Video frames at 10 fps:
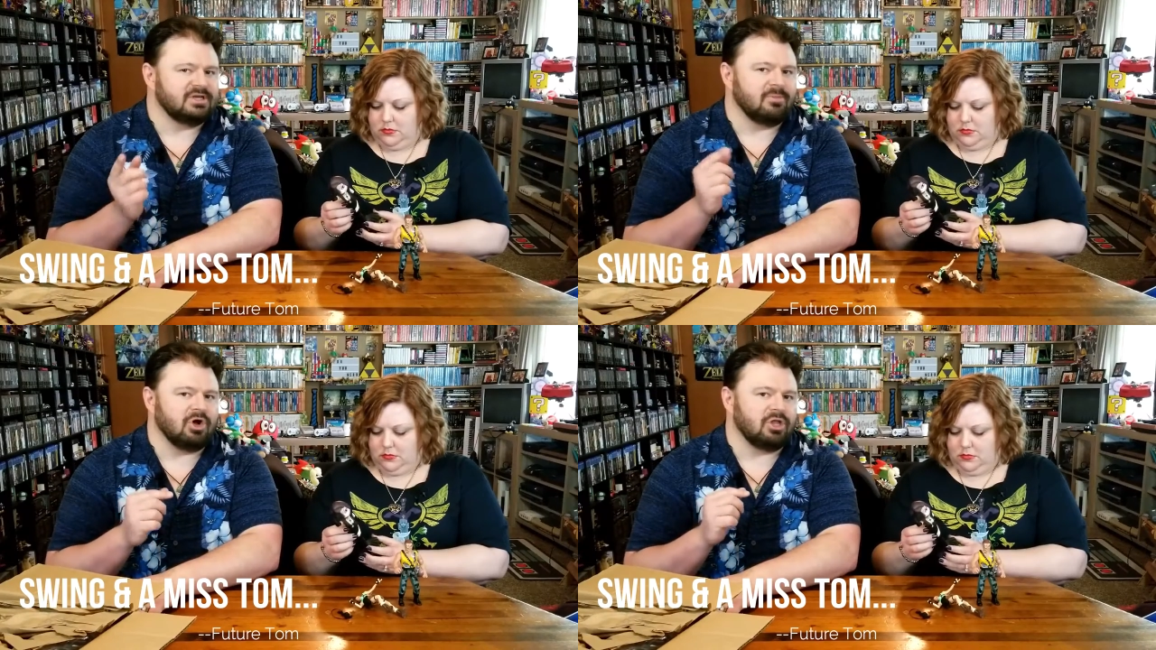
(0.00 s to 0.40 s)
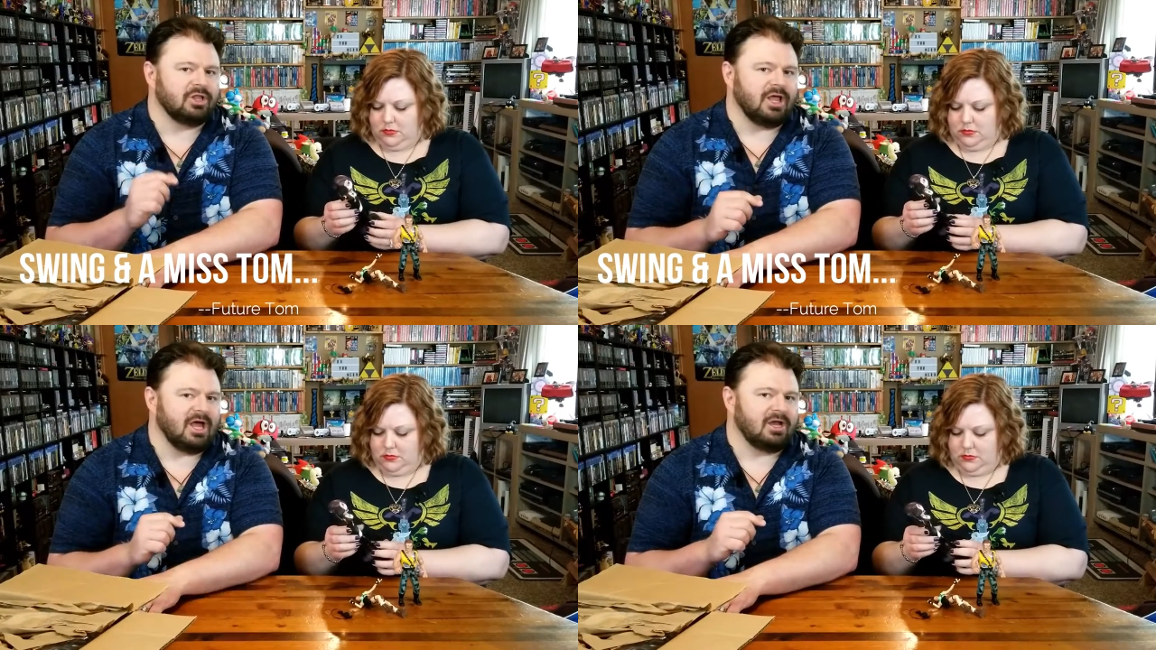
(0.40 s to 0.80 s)
Speaker 1: them
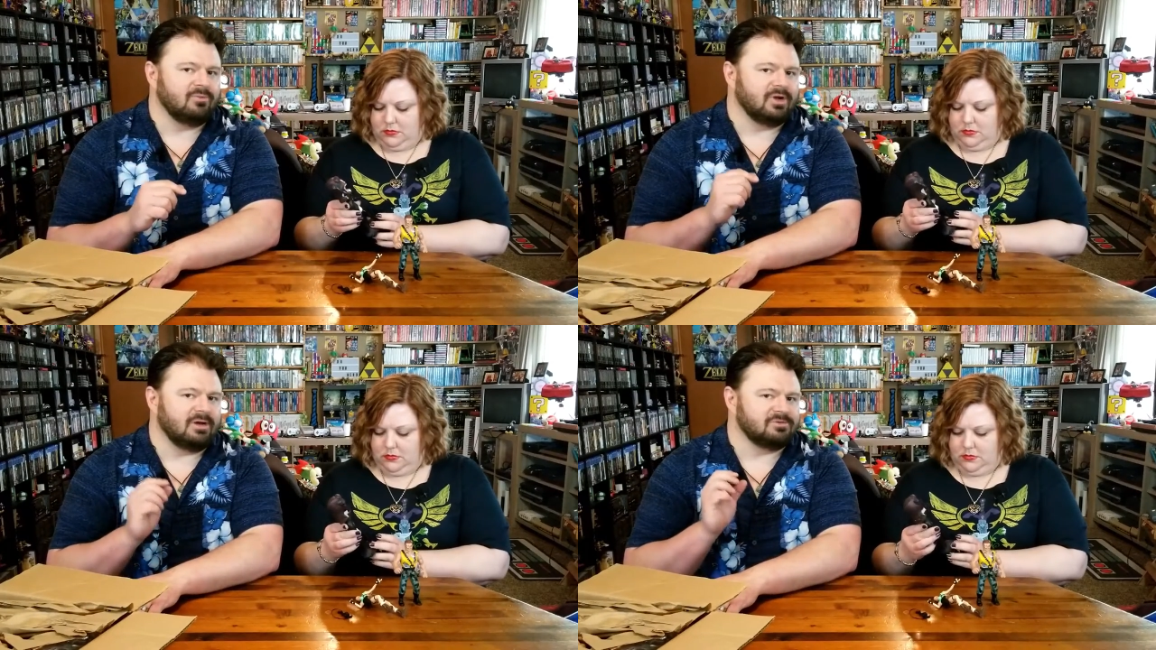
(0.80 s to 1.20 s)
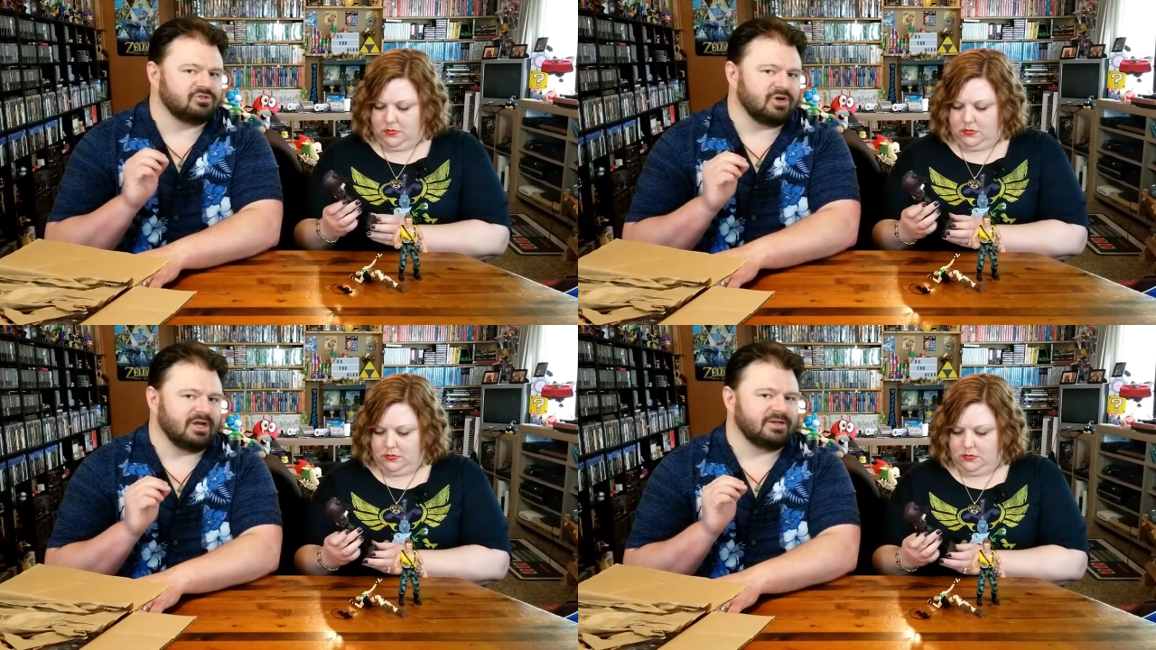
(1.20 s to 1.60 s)
online when I was
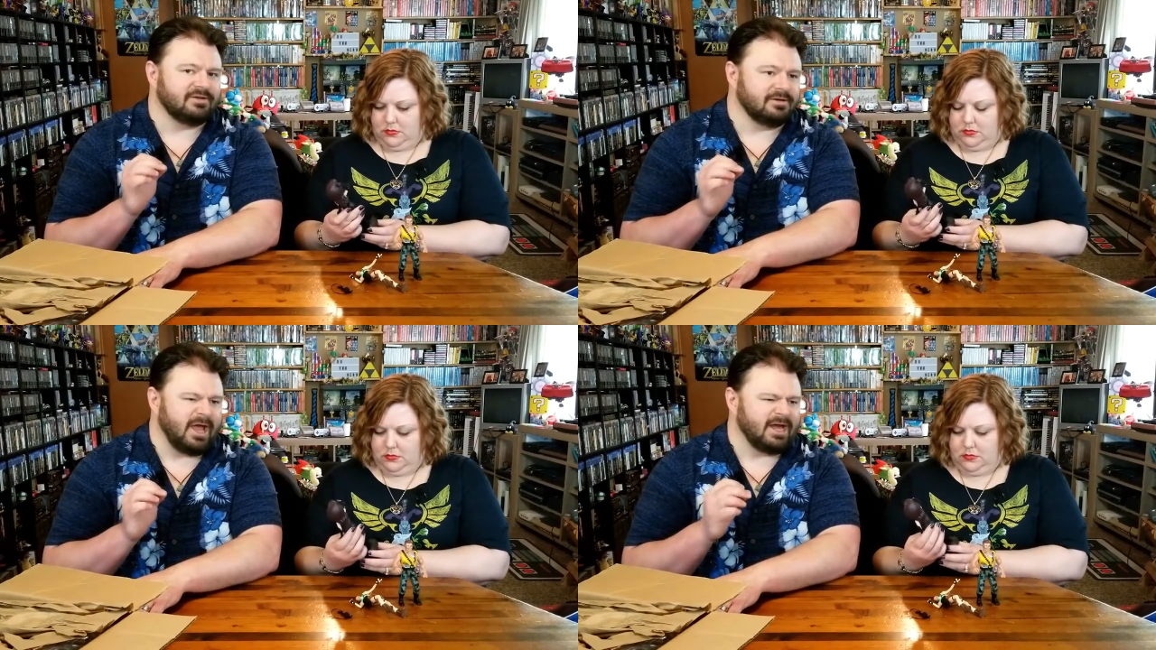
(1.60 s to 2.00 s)
trying to